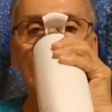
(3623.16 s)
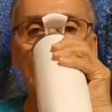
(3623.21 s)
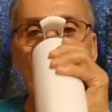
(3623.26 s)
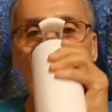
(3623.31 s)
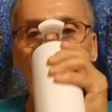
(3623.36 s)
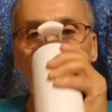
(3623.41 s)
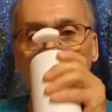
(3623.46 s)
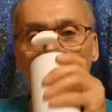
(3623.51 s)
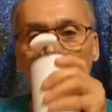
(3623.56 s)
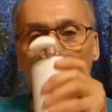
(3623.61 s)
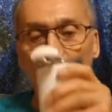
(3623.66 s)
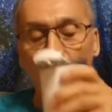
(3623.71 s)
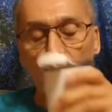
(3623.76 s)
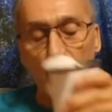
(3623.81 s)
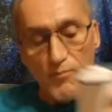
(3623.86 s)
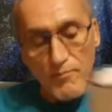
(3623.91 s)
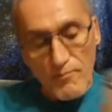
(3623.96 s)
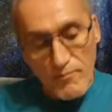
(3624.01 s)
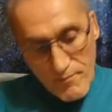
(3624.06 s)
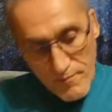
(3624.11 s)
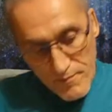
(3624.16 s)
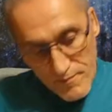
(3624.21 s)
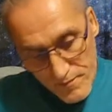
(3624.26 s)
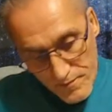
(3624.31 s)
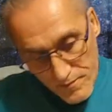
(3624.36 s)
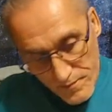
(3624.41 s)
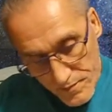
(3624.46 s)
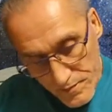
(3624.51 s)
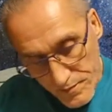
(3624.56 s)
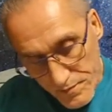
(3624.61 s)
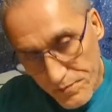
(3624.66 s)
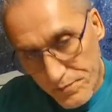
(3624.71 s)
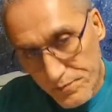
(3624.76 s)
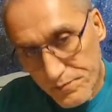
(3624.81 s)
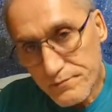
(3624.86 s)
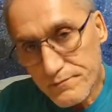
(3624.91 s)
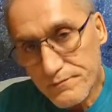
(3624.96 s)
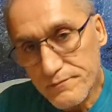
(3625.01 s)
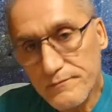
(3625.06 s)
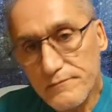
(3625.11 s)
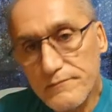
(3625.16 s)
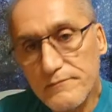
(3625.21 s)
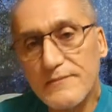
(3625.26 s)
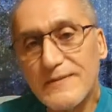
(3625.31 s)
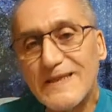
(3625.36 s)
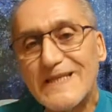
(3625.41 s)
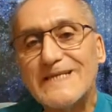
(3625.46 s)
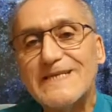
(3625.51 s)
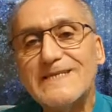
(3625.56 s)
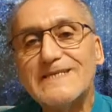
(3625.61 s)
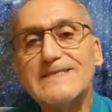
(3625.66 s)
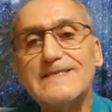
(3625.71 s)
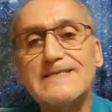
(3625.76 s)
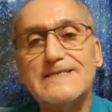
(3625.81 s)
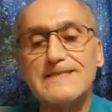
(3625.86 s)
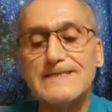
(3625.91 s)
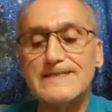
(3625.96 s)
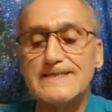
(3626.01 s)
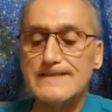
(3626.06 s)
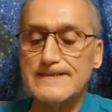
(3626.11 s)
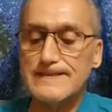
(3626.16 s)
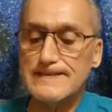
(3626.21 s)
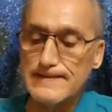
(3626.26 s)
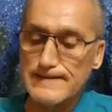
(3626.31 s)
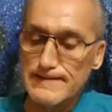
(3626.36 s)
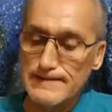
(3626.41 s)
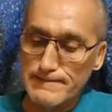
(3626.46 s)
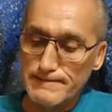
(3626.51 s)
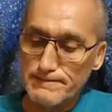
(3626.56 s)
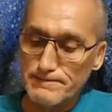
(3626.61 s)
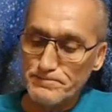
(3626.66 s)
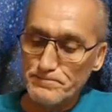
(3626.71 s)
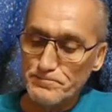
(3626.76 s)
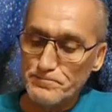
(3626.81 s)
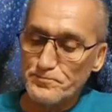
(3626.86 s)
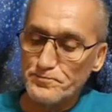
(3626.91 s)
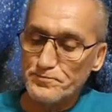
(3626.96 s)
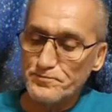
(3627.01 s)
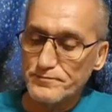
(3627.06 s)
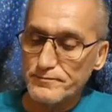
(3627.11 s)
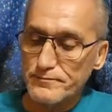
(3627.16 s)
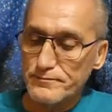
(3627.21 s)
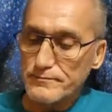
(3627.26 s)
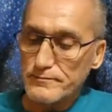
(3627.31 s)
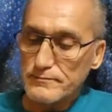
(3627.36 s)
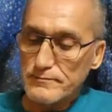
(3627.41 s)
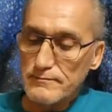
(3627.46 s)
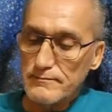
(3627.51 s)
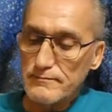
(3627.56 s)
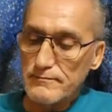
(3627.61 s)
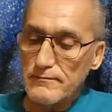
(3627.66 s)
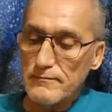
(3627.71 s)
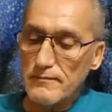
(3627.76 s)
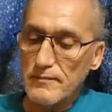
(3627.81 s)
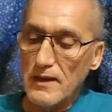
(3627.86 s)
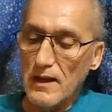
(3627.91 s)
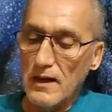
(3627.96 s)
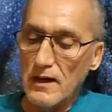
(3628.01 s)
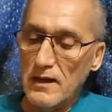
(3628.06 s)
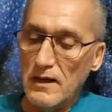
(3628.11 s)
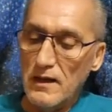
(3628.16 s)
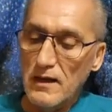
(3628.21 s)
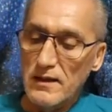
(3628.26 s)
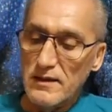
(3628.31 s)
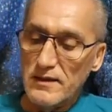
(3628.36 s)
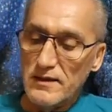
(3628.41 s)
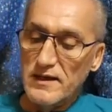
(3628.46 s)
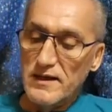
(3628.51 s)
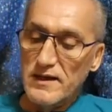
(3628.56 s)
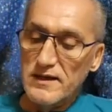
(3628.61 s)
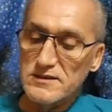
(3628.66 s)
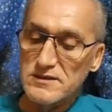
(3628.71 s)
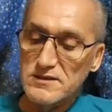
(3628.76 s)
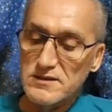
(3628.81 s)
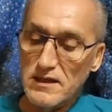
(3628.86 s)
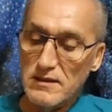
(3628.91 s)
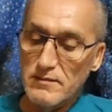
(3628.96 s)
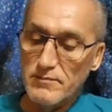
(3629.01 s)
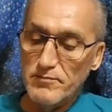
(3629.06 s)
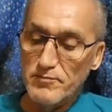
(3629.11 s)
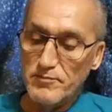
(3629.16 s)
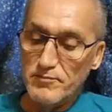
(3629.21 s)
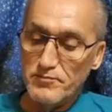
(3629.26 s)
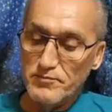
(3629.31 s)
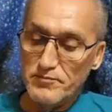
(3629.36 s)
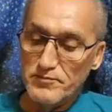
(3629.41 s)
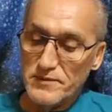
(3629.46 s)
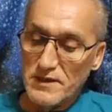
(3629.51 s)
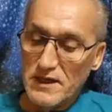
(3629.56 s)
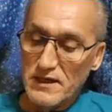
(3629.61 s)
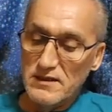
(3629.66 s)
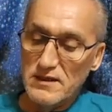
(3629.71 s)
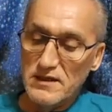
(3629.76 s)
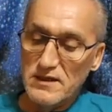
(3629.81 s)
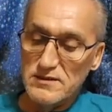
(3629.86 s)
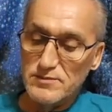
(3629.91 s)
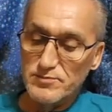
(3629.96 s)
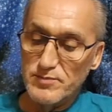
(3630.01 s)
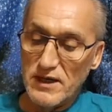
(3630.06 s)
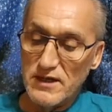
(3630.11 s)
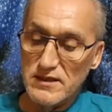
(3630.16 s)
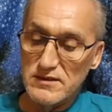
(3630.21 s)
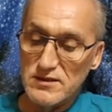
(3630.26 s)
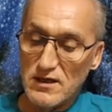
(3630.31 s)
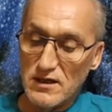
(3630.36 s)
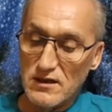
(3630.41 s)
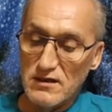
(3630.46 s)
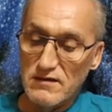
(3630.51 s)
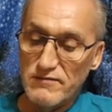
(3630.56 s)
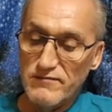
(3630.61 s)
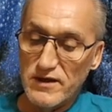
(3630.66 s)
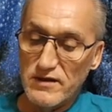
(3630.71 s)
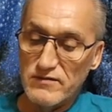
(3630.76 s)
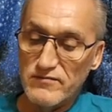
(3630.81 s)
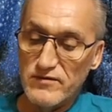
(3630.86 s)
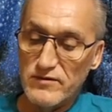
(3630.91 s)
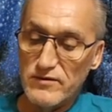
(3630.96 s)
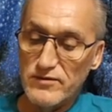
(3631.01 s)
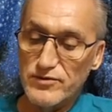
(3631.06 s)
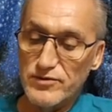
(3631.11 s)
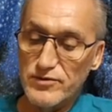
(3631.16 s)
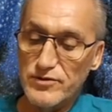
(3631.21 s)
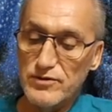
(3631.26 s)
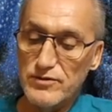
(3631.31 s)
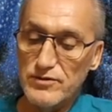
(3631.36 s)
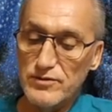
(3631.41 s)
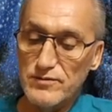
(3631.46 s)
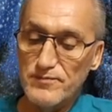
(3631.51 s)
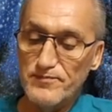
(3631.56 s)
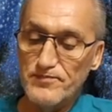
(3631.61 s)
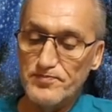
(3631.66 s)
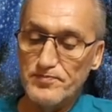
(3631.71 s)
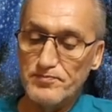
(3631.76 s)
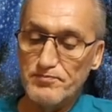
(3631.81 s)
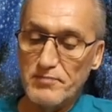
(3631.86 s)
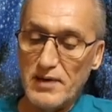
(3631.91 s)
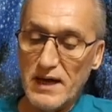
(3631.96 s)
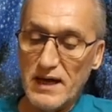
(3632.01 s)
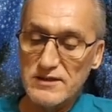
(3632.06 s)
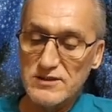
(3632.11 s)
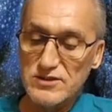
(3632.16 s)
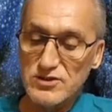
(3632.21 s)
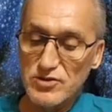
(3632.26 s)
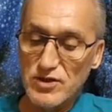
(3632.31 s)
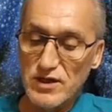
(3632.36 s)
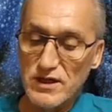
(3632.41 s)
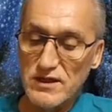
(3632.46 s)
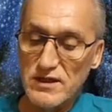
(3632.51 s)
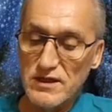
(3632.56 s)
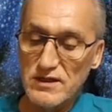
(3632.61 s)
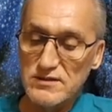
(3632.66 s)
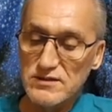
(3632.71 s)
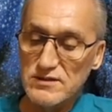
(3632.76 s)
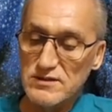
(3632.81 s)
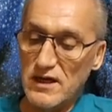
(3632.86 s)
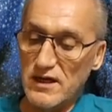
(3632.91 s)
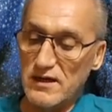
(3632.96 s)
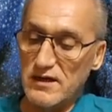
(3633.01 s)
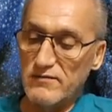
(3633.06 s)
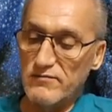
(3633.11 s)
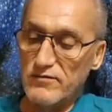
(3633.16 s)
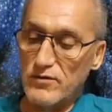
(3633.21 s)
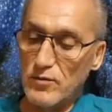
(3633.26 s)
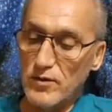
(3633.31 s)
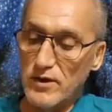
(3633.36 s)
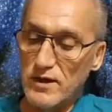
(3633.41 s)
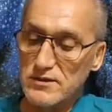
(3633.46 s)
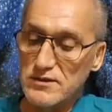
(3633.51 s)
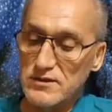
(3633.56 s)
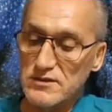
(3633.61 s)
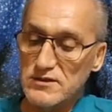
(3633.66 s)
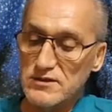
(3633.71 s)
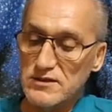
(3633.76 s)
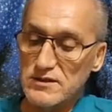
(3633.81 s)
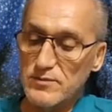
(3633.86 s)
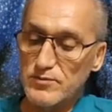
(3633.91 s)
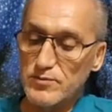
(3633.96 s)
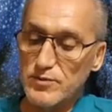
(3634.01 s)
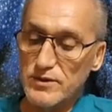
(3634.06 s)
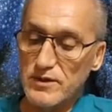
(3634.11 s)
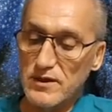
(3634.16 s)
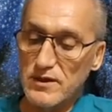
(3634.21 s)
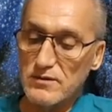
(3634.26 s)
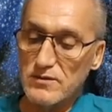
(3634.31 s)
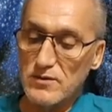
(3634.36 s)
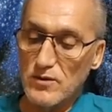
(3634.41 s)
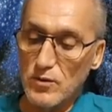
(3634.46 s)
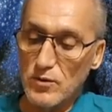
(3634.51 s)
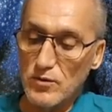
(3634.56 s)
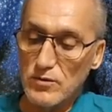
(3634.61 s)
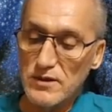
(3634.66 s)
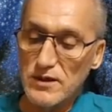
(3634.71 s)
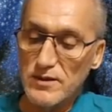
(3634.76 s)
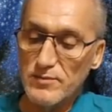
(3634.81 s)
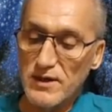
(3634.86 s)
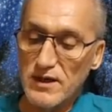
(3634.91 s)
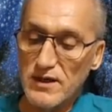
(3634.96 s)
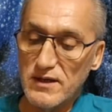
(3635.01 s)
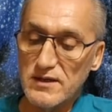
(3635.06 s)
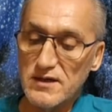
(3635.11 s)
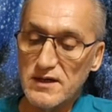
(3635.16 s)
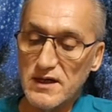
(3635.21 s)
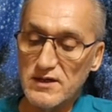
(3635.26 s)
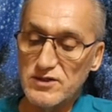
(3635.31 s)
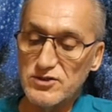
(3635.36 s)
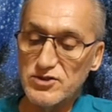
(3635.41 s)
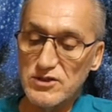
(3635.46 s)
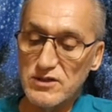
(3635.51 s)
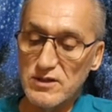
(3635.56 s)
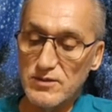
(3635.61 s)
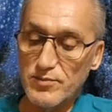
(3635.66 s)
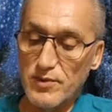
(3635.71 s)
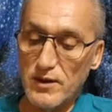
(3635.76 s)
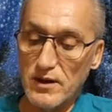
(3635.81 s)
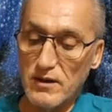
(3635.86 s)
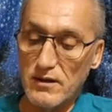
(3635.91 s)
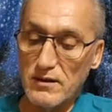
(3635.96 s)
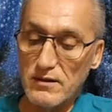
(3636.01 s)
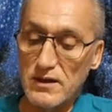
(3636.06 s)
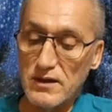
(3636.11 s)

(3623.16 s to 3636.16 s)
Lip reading: past trainings. I never went to sleep without holding my attention upon the great God self within, and sending a thought of loving gratitude to Saint Germain. On the evening of the 11th day,